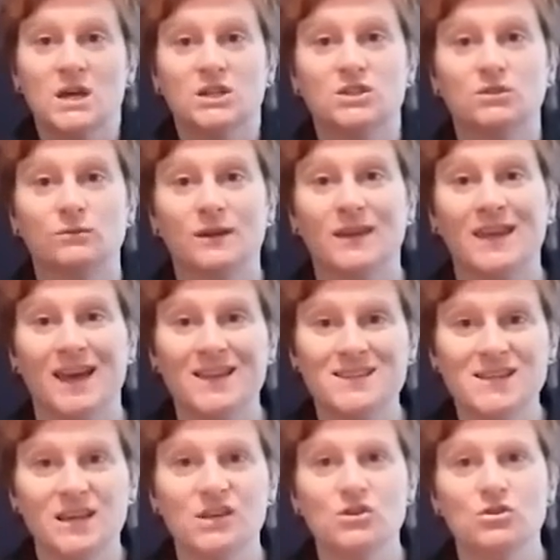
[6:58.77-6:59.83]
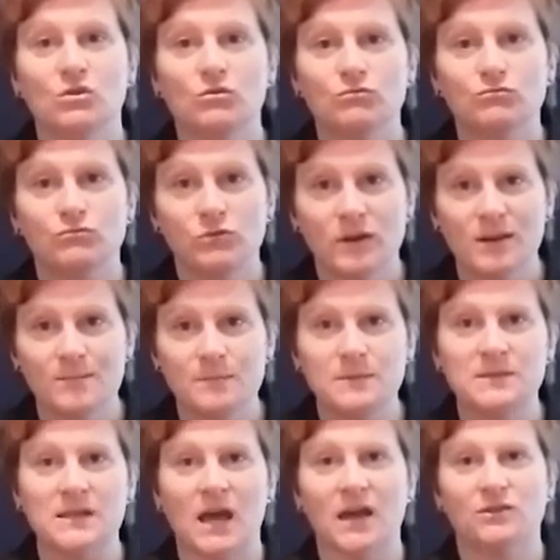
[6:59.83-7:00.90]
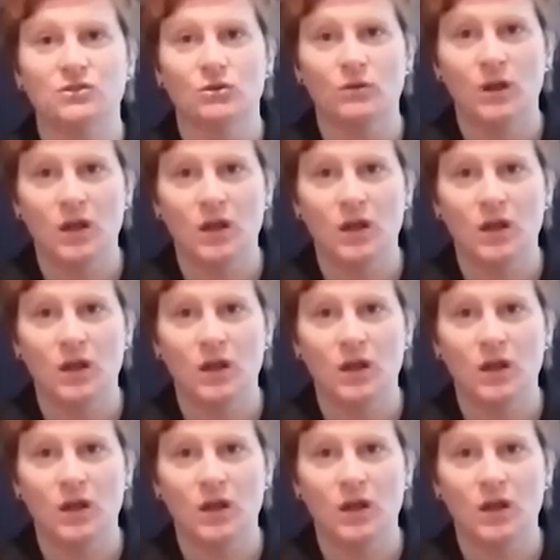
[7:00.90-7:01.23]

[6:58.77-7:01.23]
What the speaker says: so we're getting your ribs and your